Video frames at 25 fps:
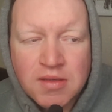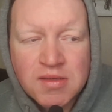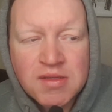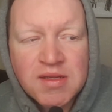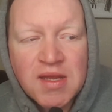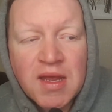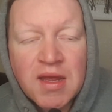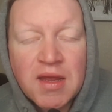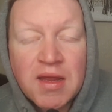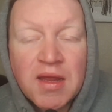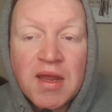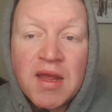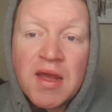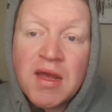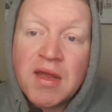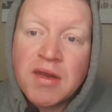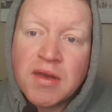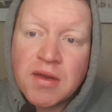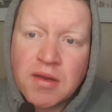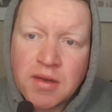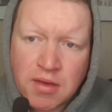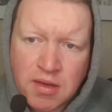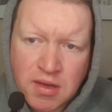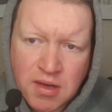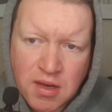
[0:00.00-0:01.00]
So yeah, he had
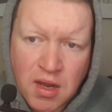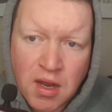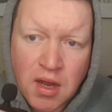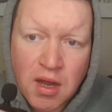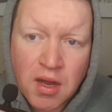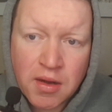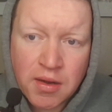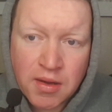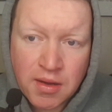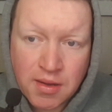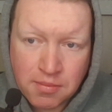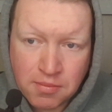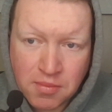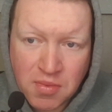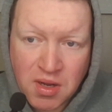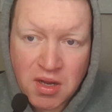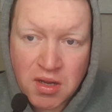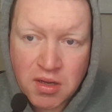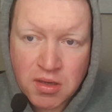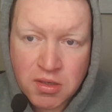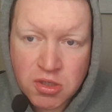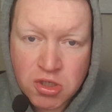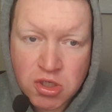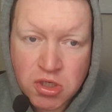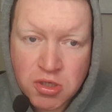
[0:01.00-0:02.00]
Jan in
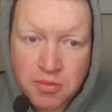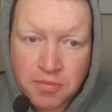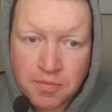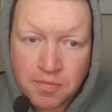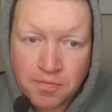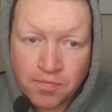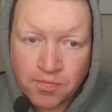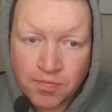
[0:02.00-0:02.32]
March,